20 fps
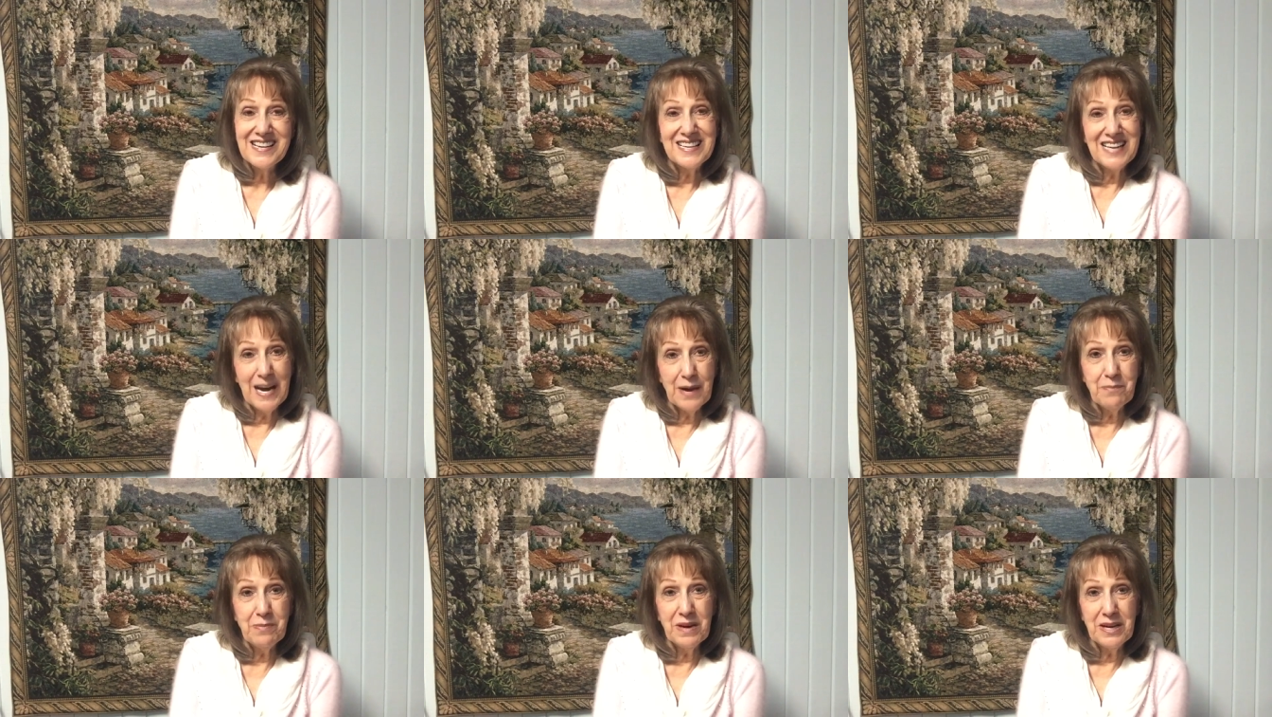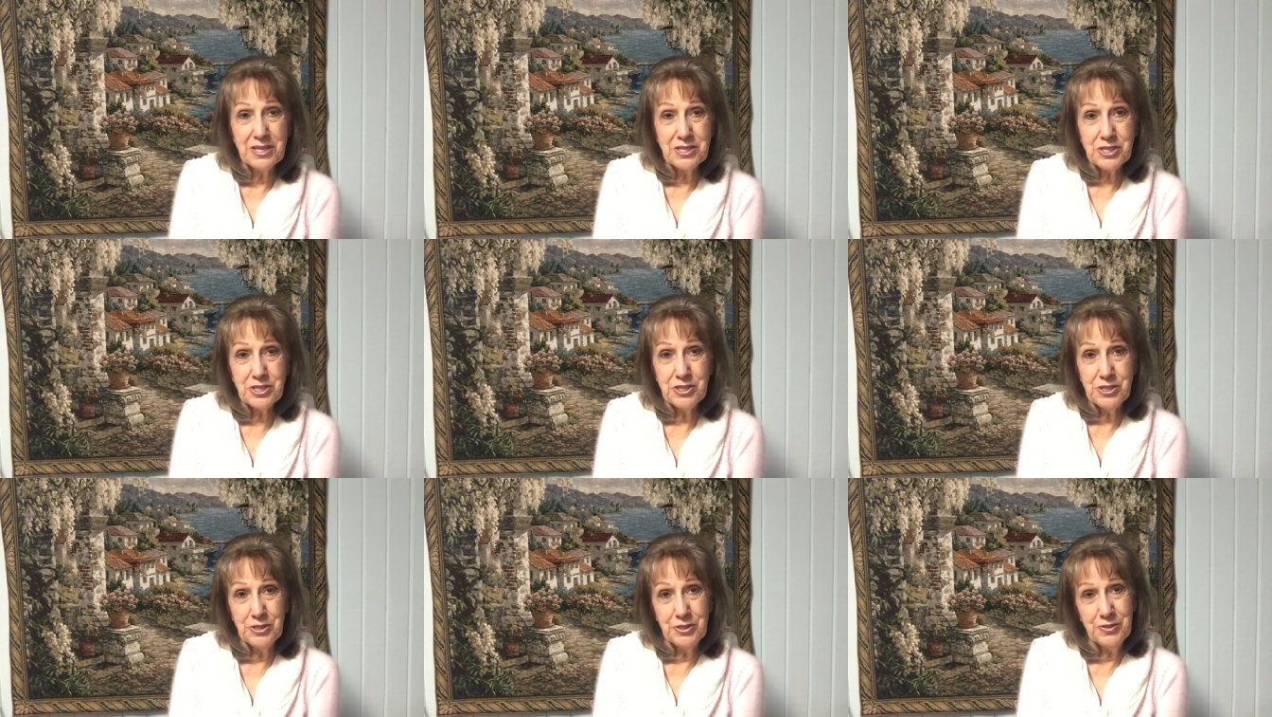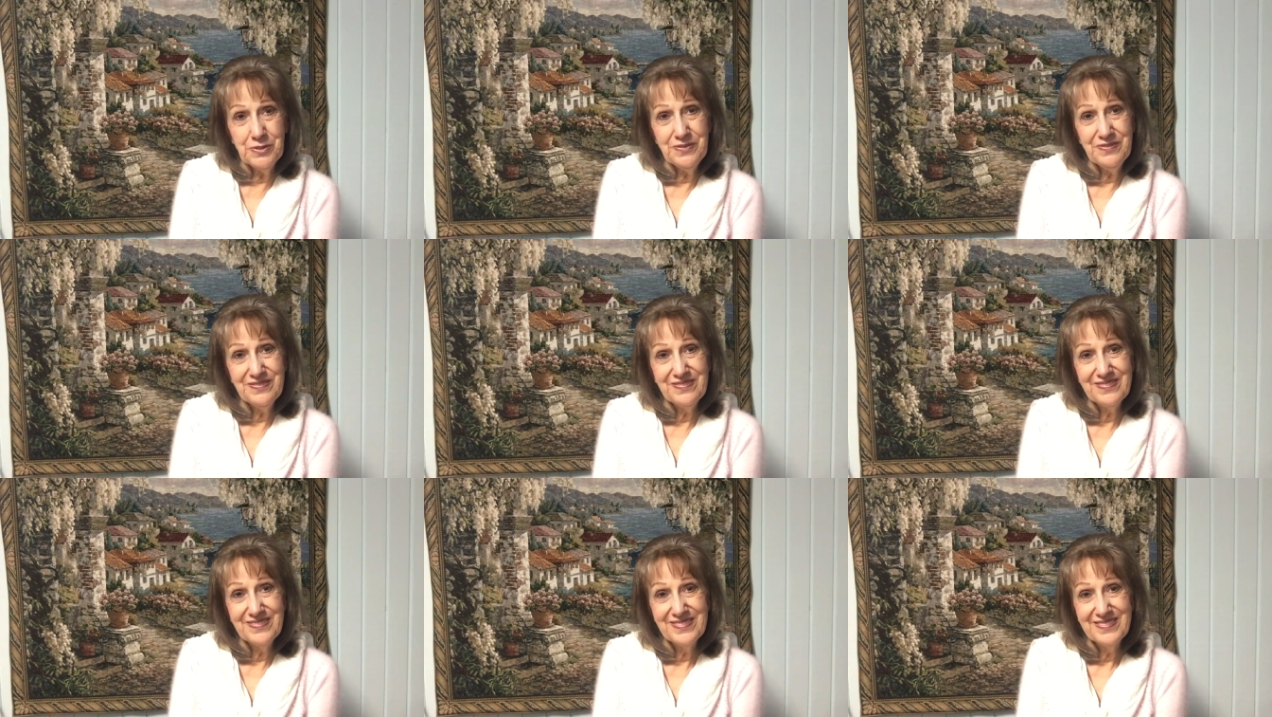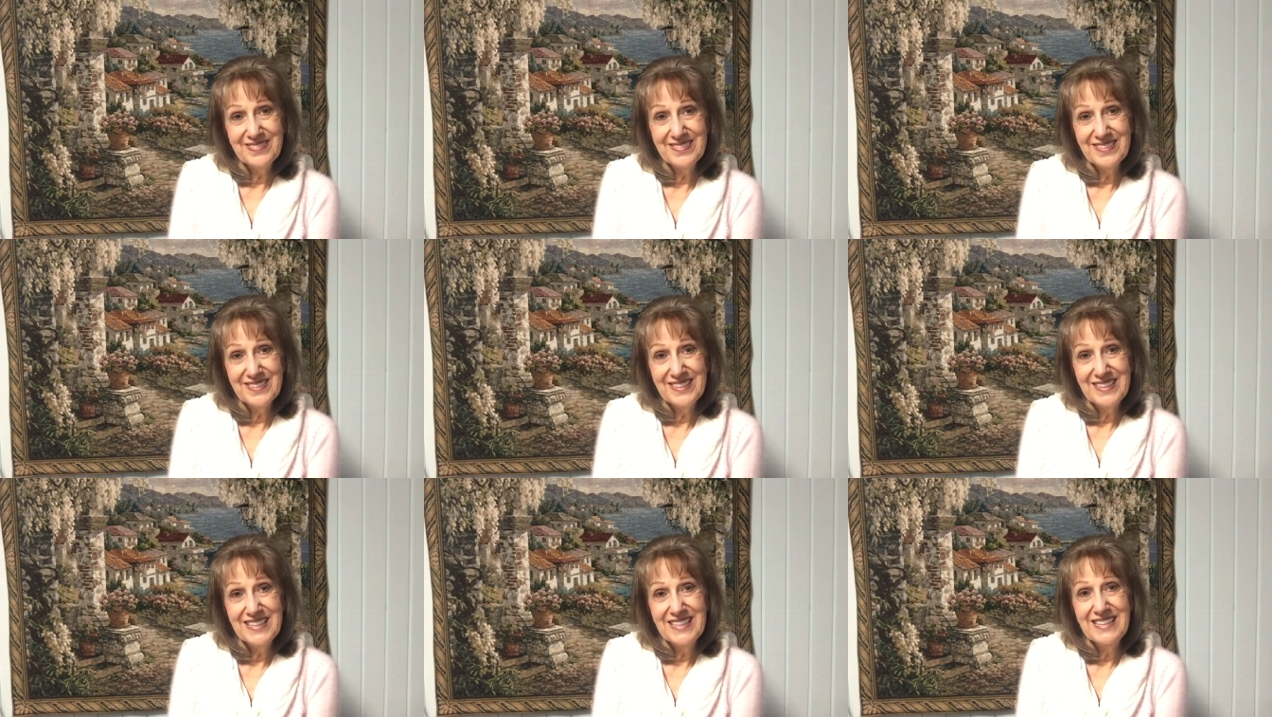God bless you.
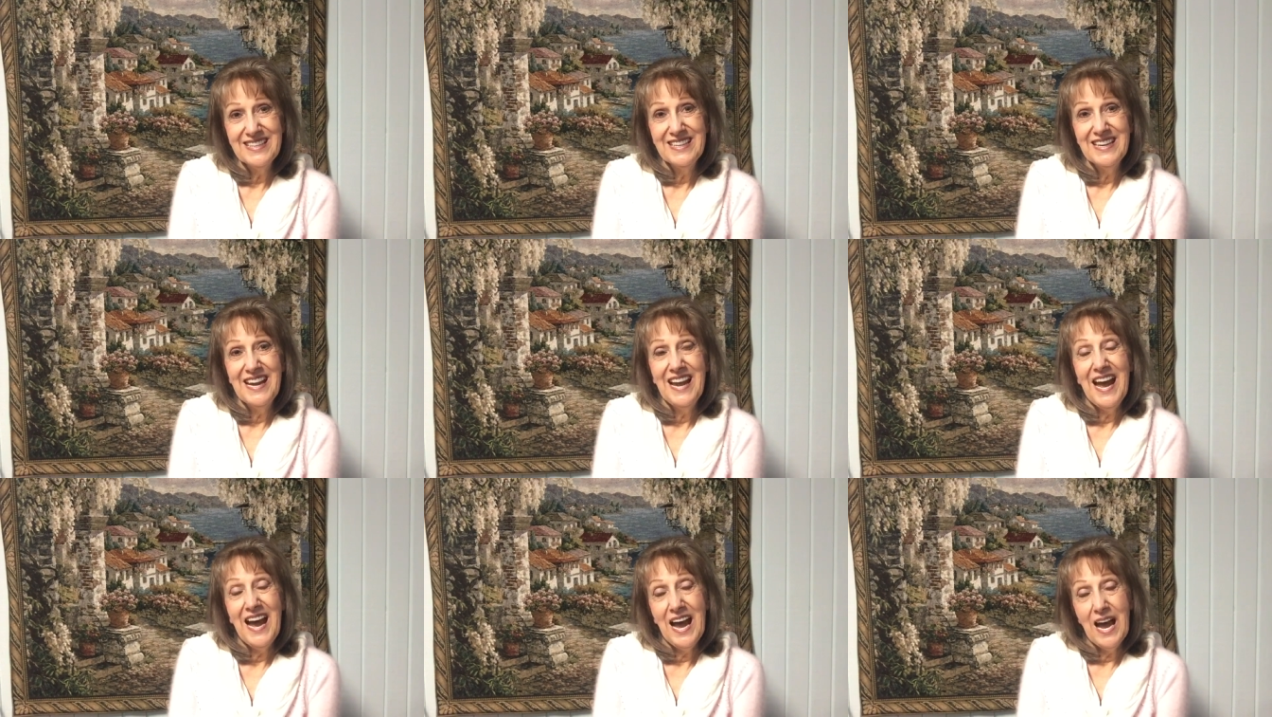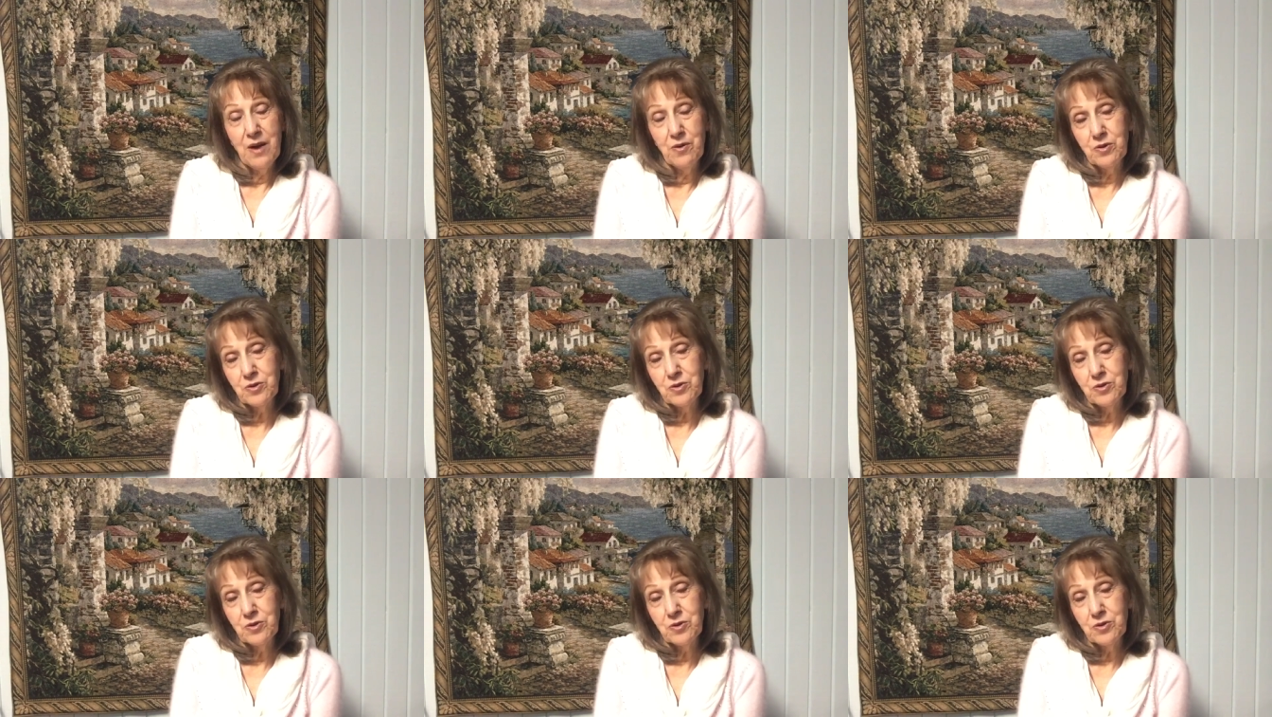I